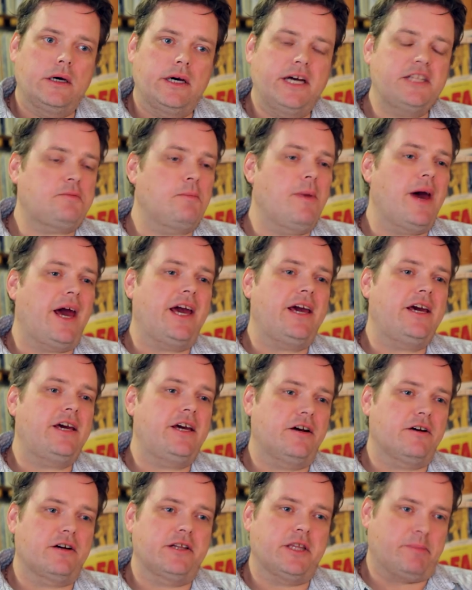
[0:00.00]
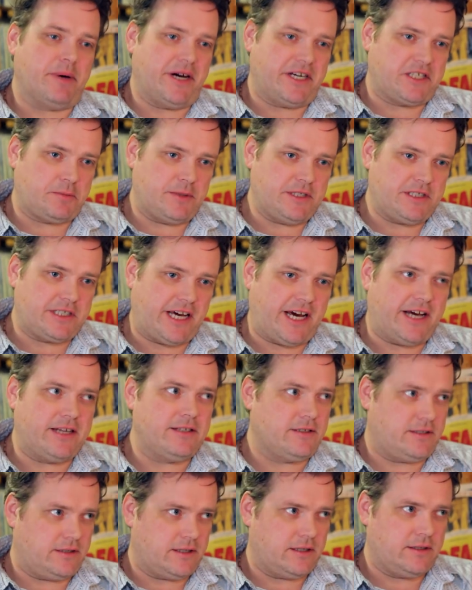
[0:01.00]
It's May here in the basement
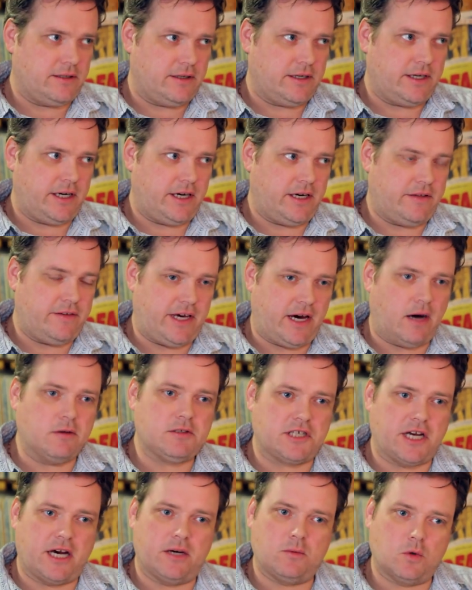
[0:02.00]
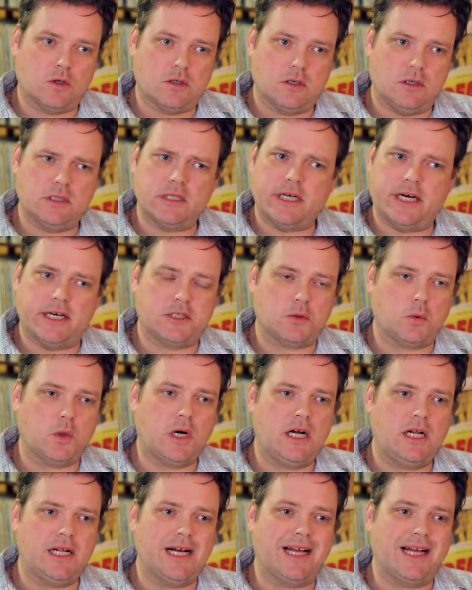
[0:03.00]
and in the outside world as well,